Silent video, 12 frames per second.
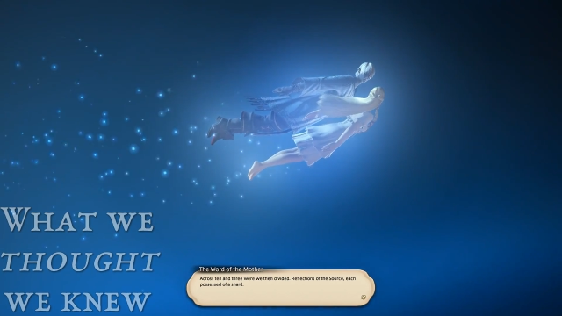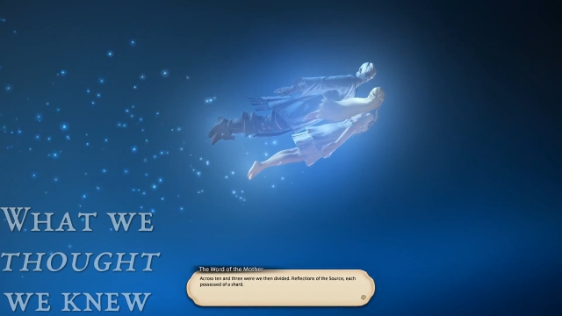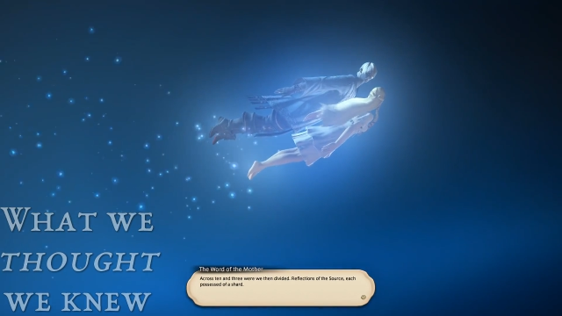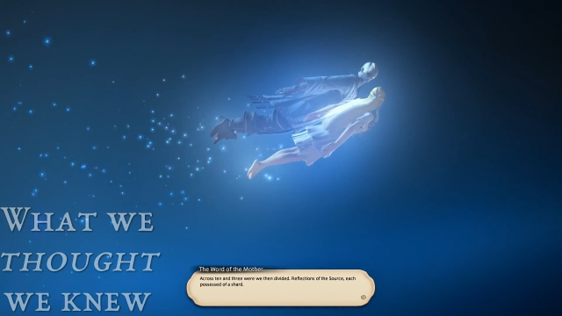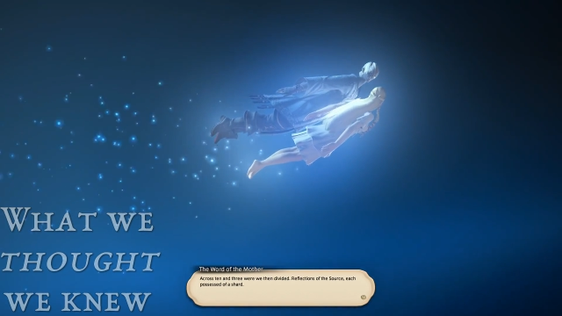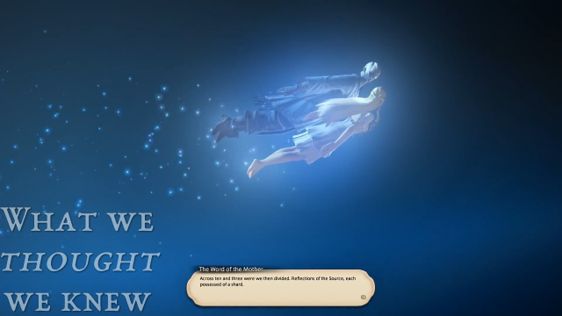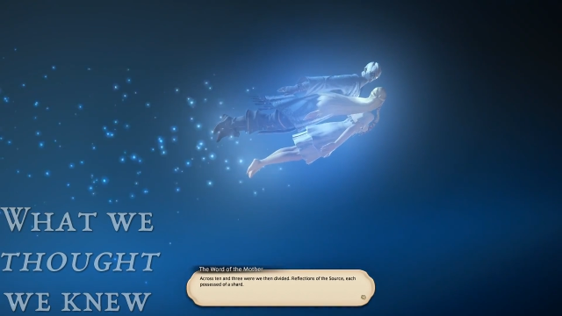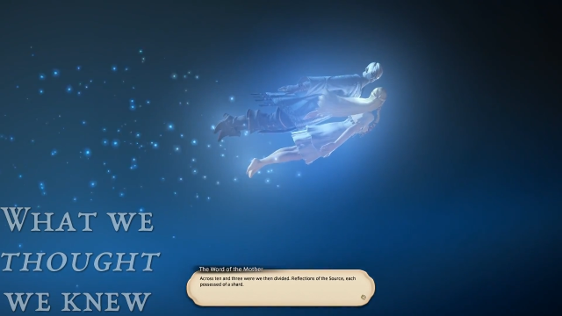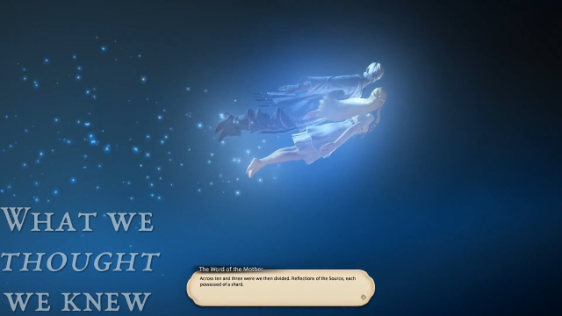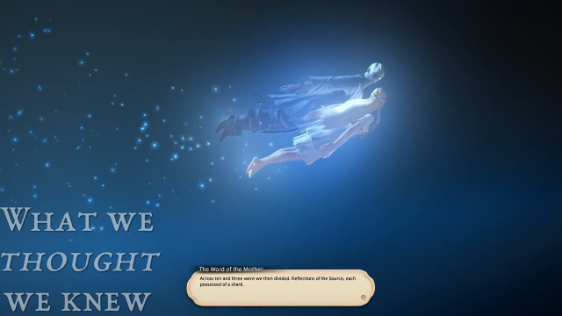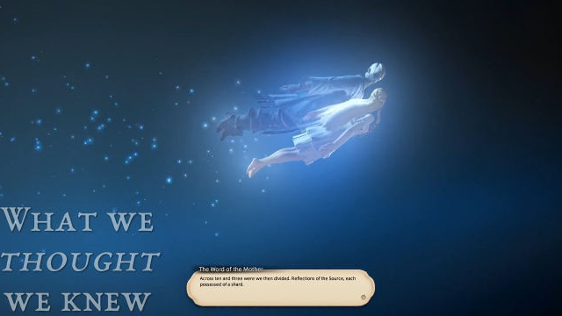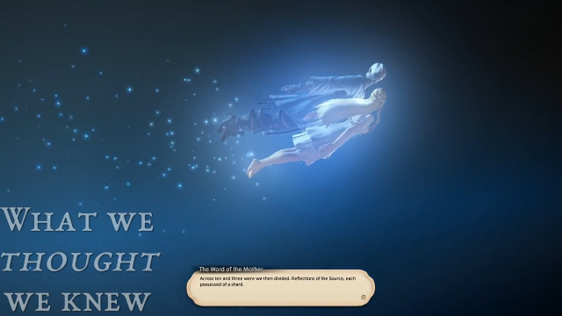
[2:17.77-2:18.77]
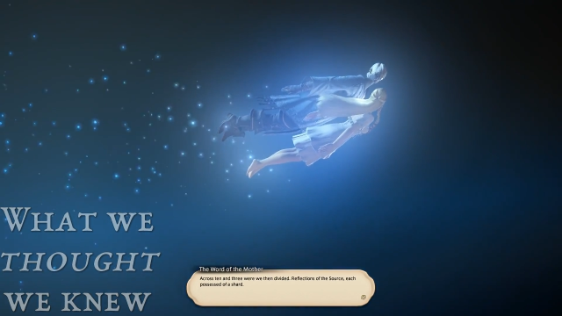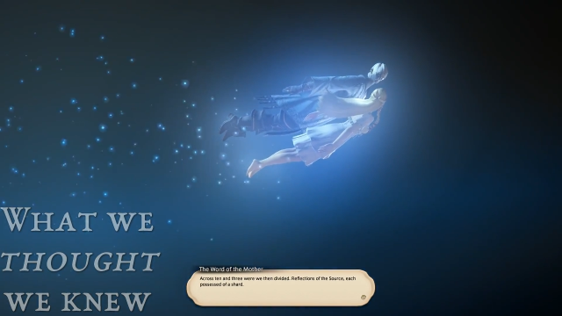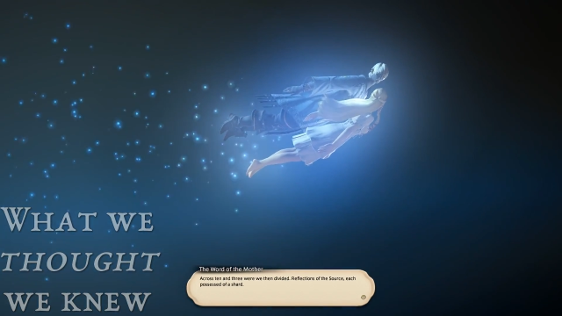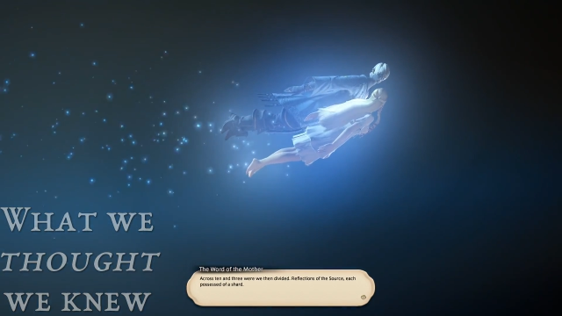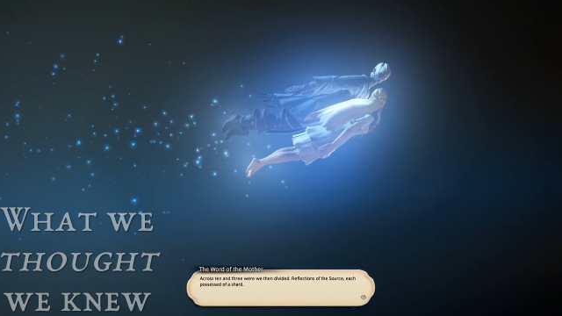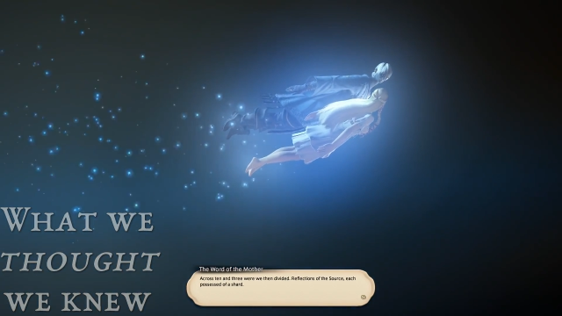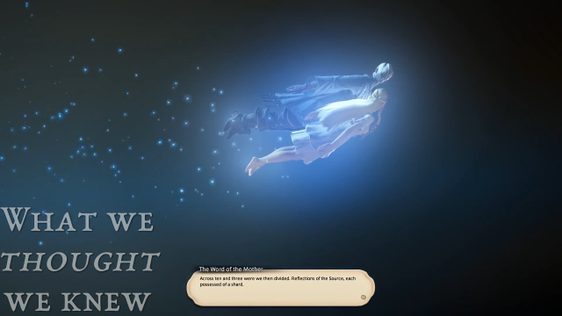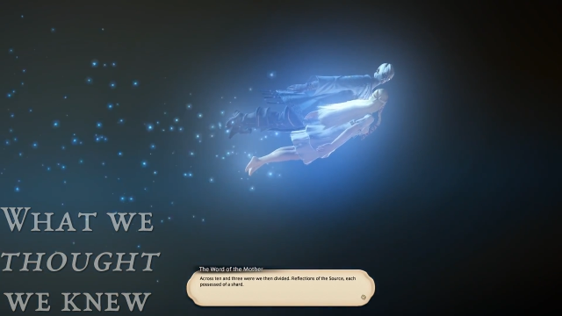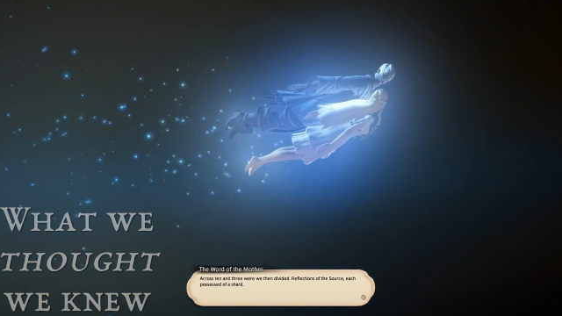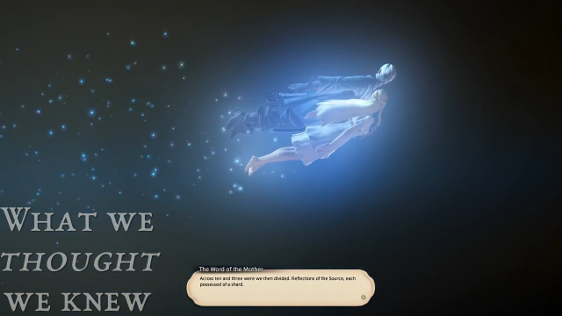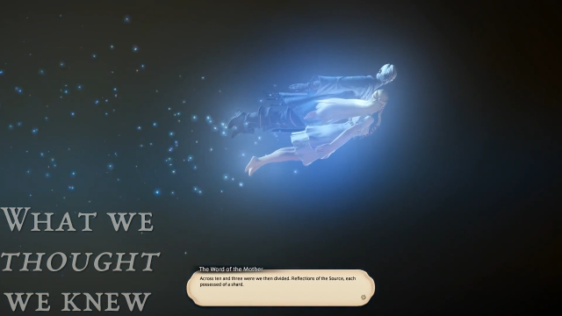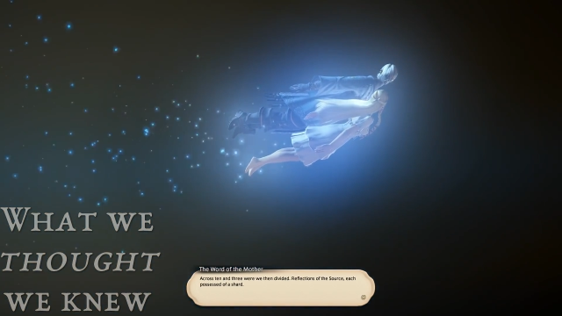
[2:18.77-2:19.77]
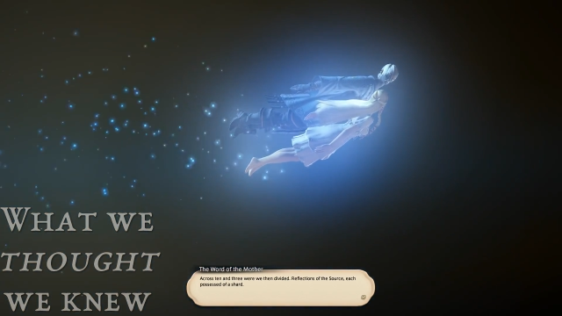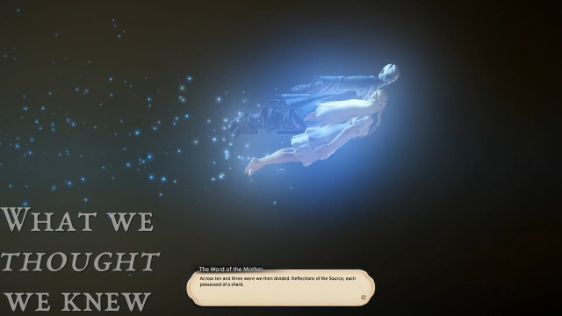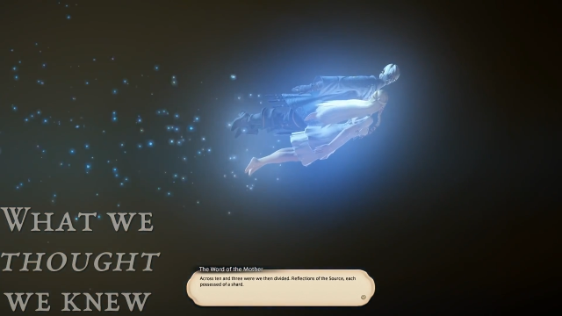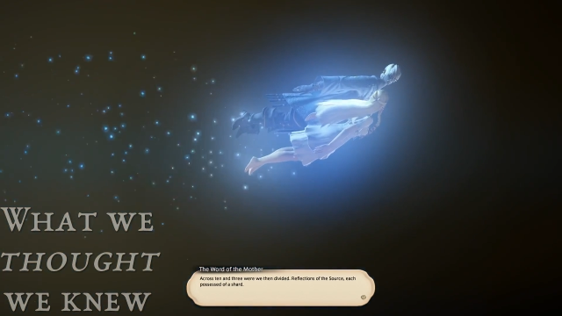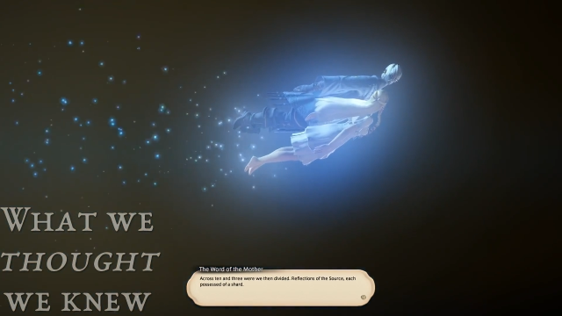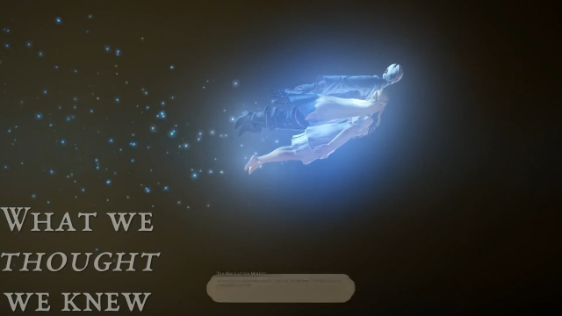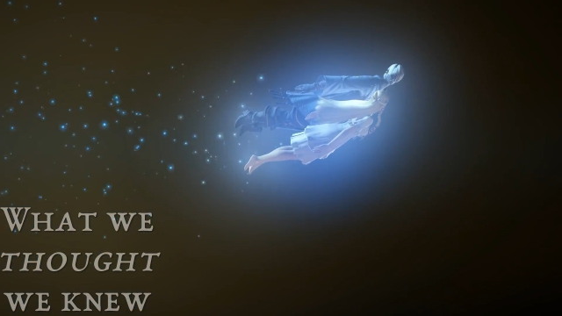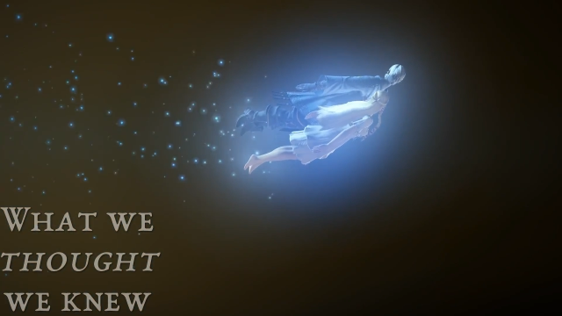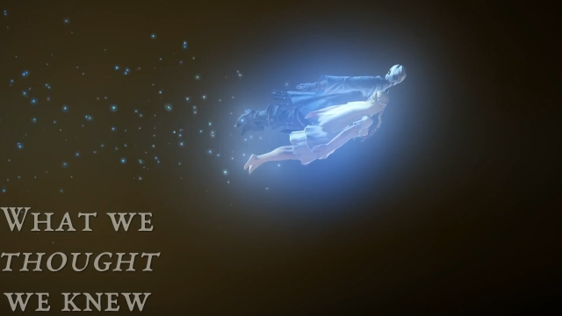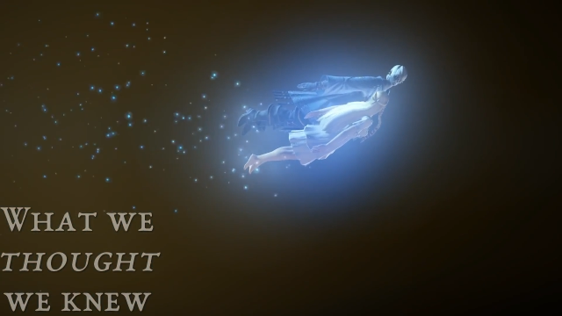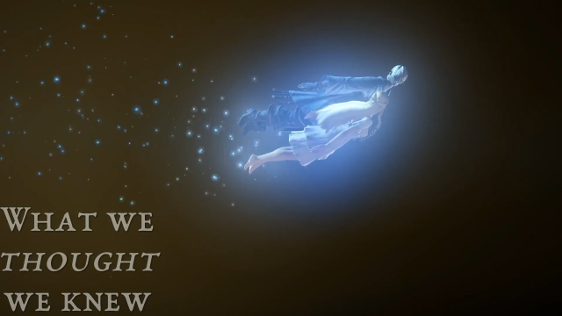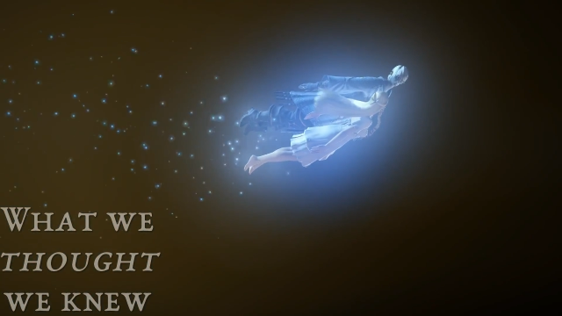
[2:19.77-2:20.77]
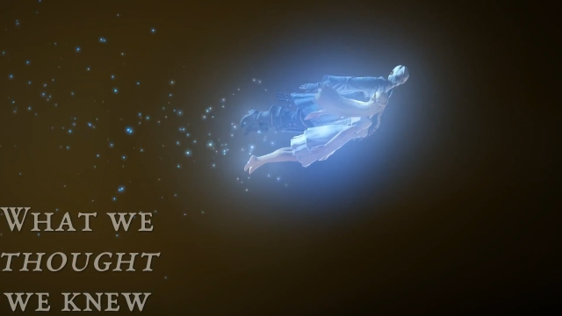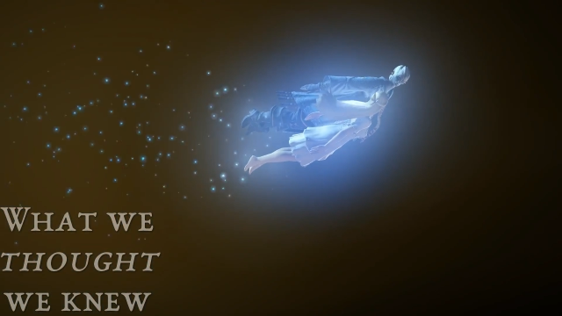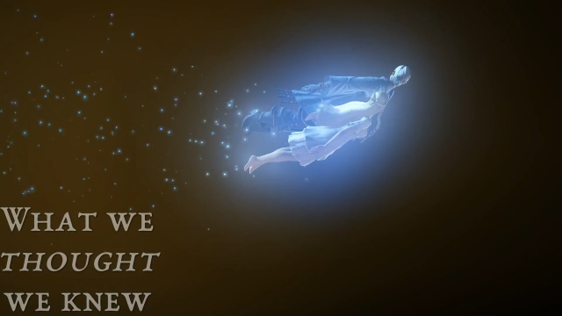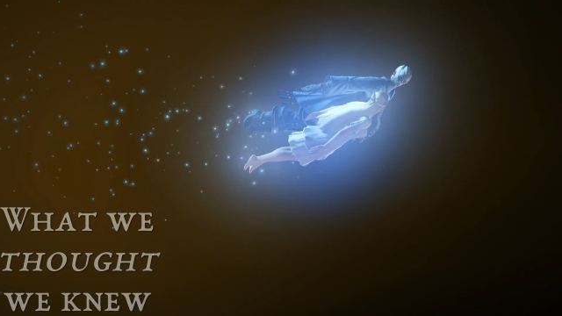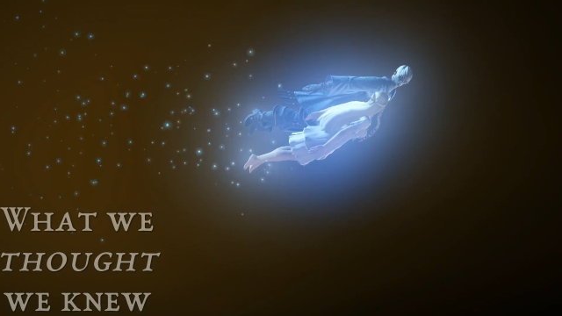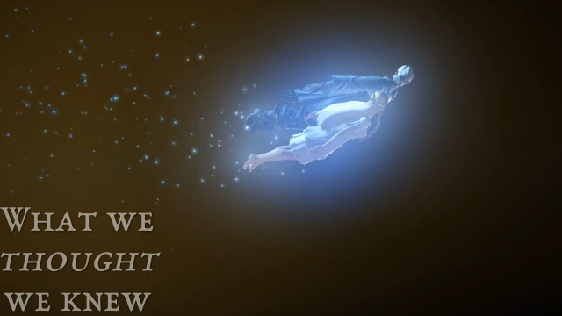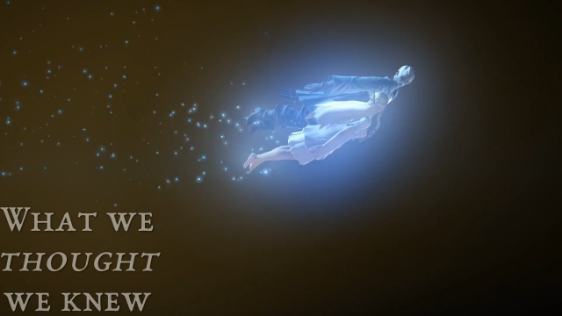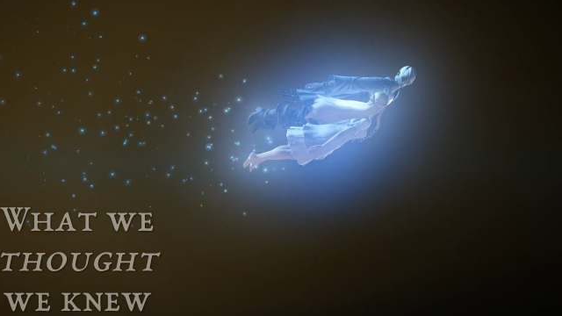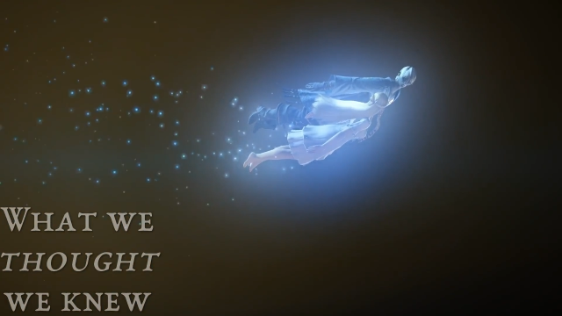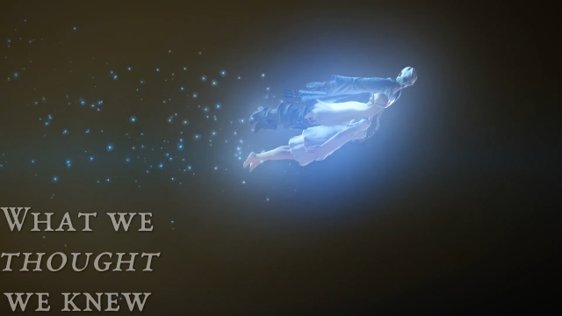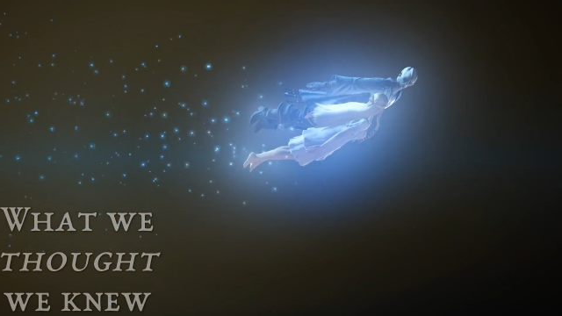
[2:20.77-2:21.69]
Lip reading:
Nobody's mouth can be seen.